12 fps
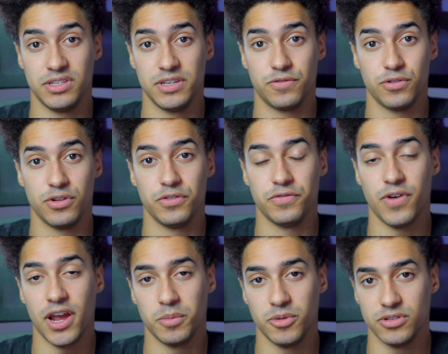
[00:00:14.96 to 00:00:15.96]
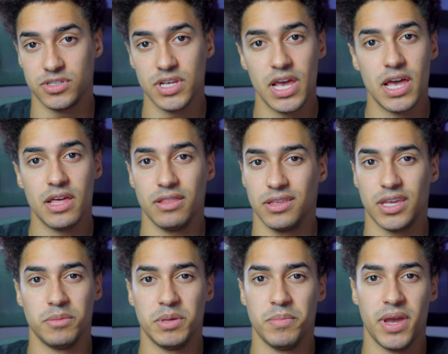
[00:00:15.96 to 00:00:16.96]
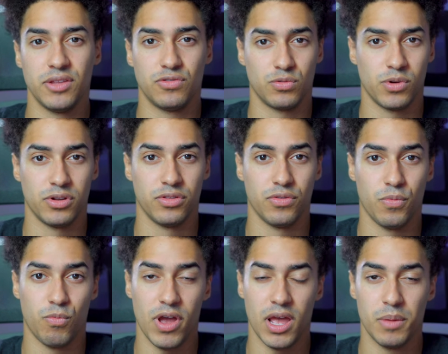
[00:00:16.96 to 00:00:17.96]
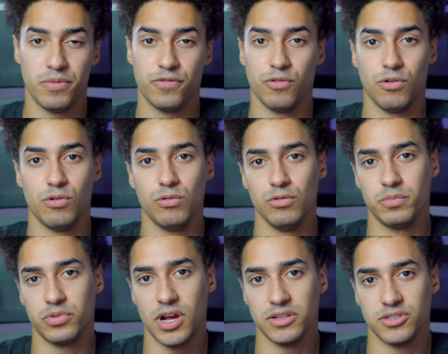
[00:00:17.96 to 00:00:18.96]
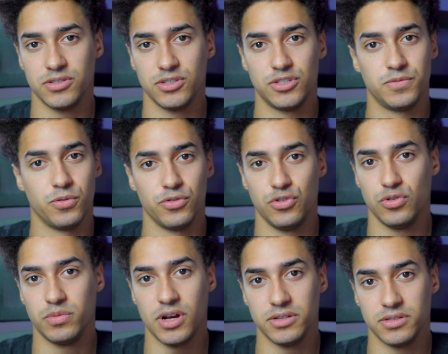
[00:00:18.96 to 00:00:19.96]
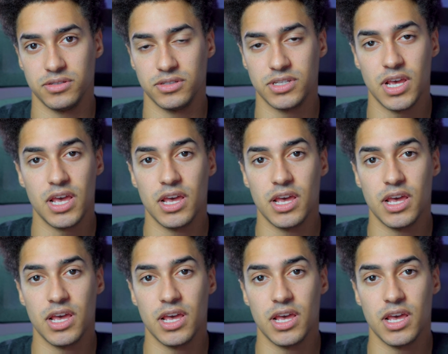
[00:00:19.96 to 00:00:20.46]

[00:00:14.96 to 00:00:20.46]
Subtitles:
different environments. They can be made to run on the web, for old browsers, for new browsers,